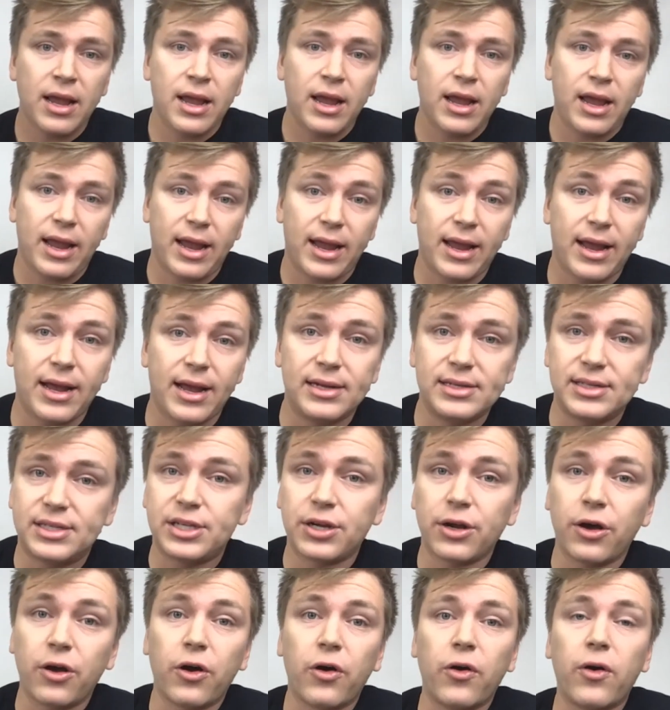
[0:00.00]
And
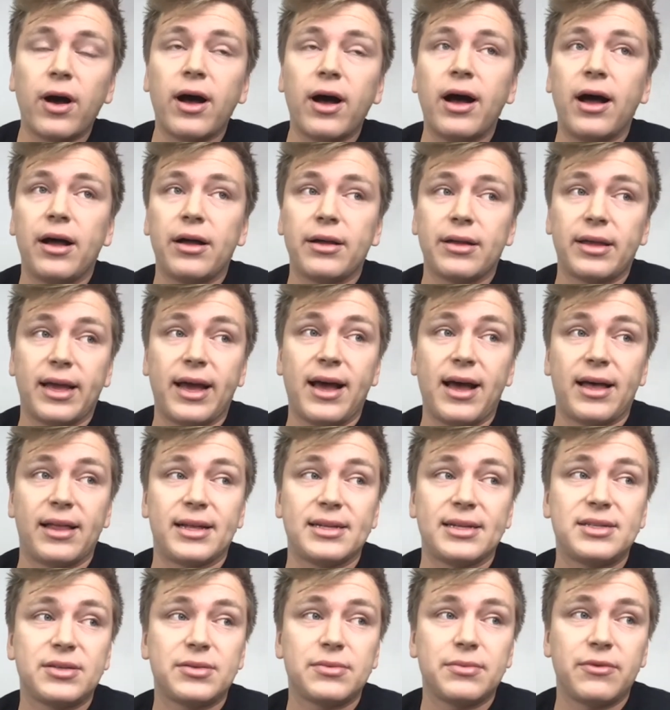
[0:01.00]
so, yeah,
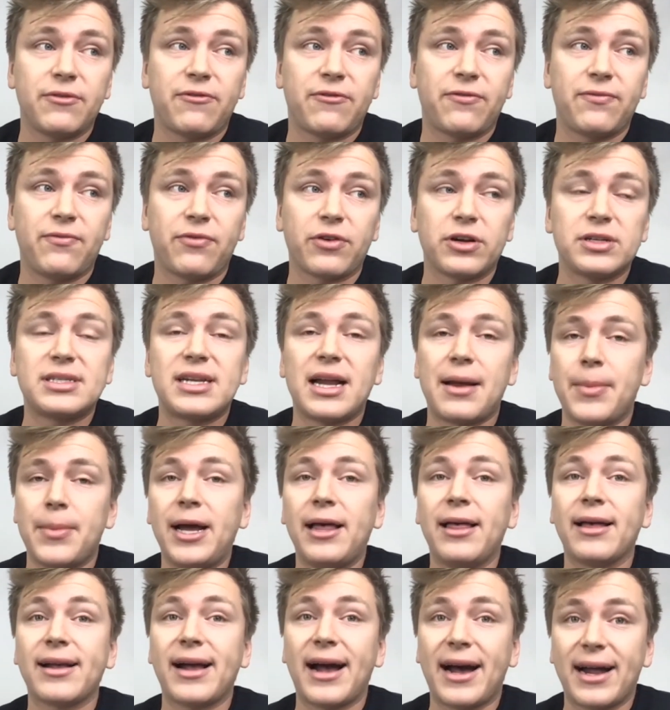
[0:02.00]
that's the first time I
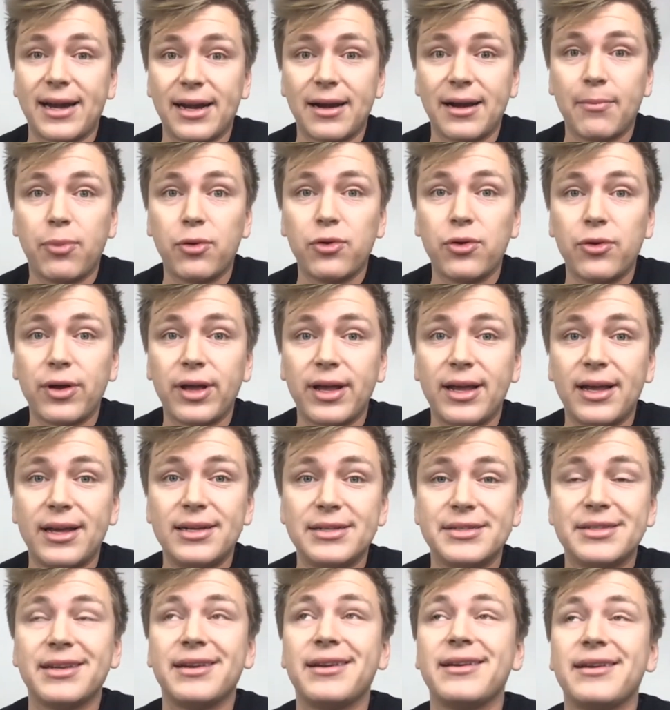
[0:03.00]
like had
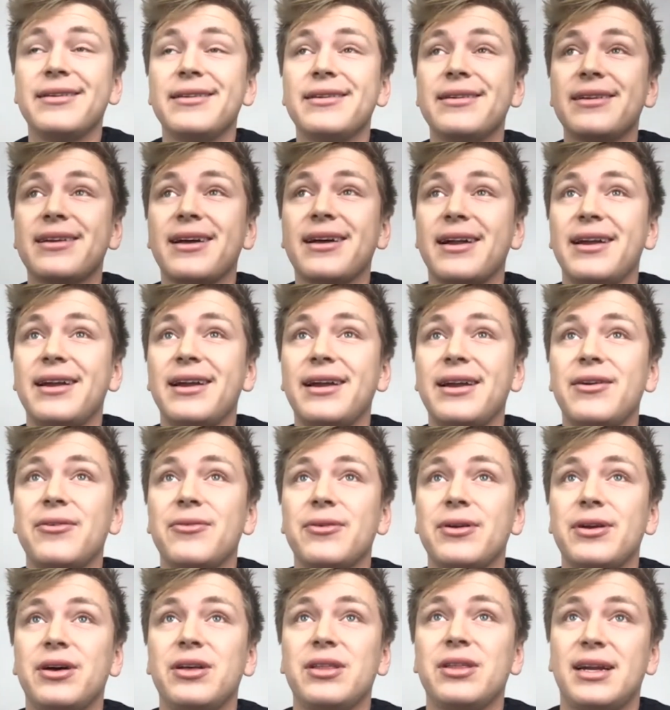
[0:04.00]
employees and kind of did it
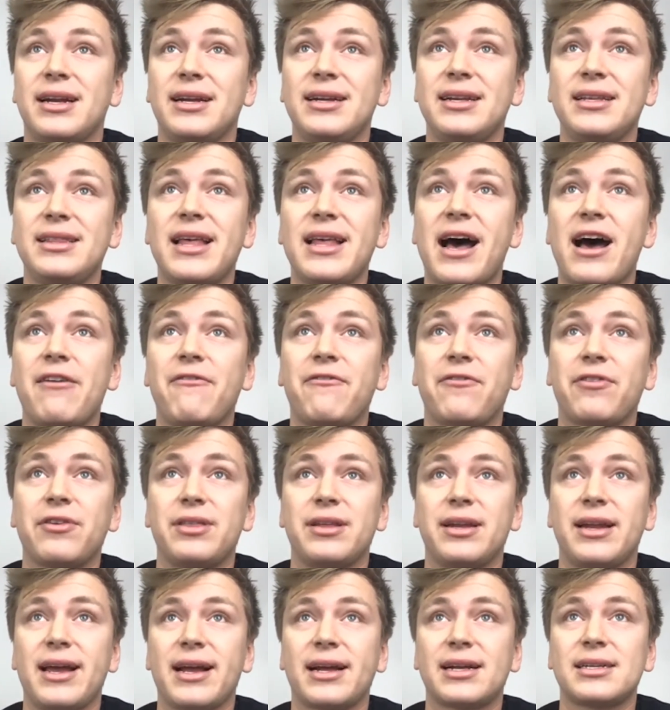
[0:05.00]
real. Then I did that for the
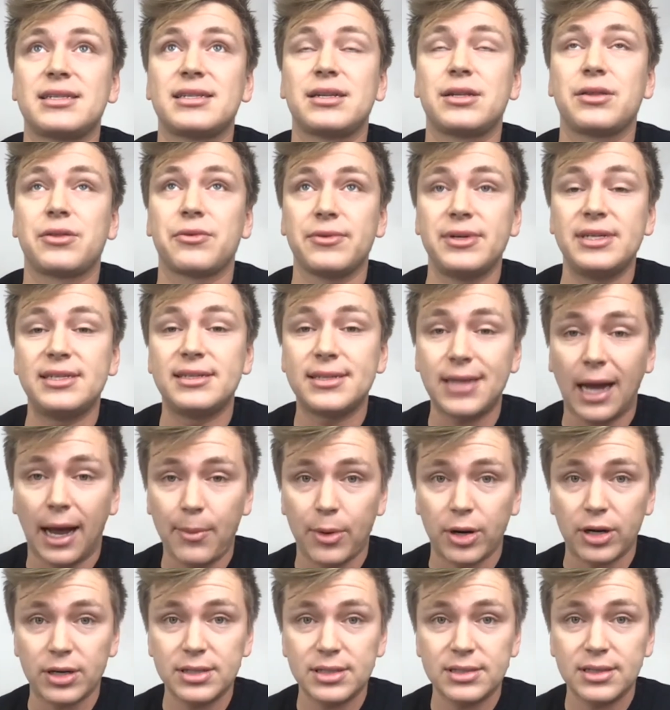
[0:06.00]
next 3
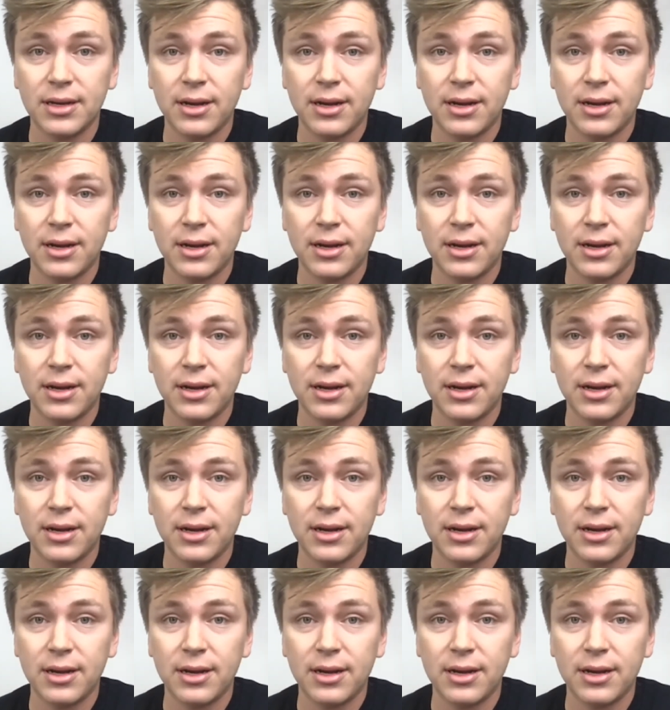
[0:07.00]
summers.